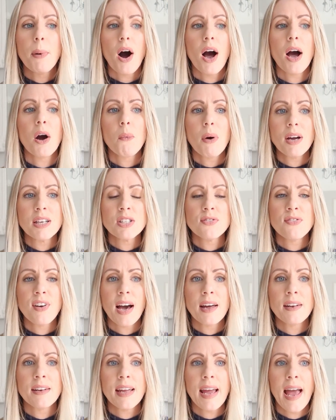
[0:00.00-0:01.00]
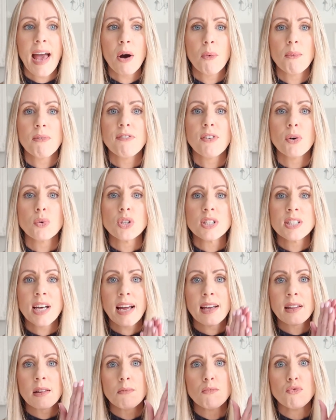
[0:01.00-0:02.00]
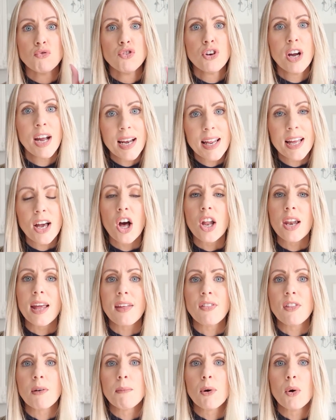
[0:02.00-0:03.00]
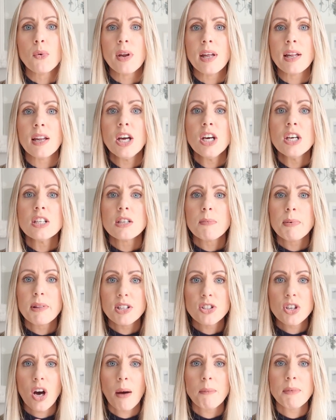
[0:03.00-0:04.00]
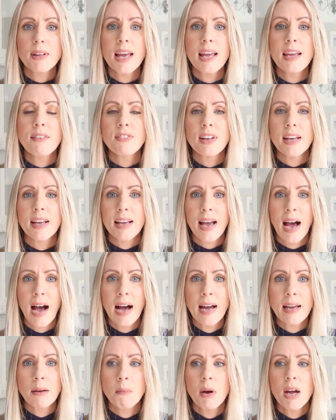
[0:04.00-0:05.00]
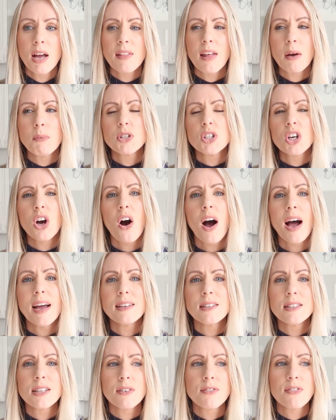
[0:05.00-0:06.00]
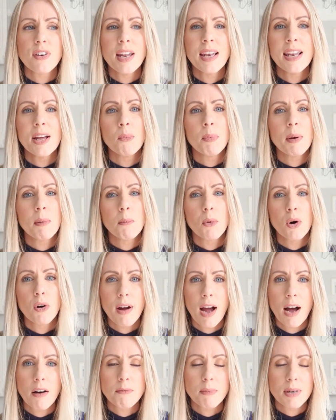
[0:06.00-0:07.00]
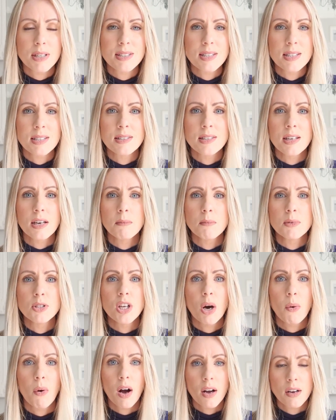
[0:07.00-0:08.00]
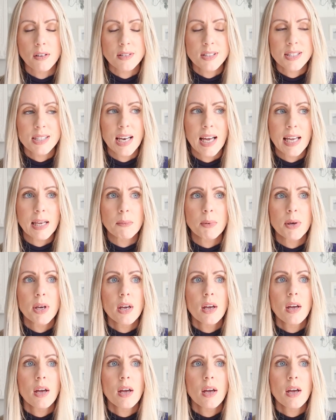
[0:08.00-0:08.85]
but I always found it helpful to take them really early in the morning, so by the time the evening came, there was kind of a little bit more out of my system so I could sleep.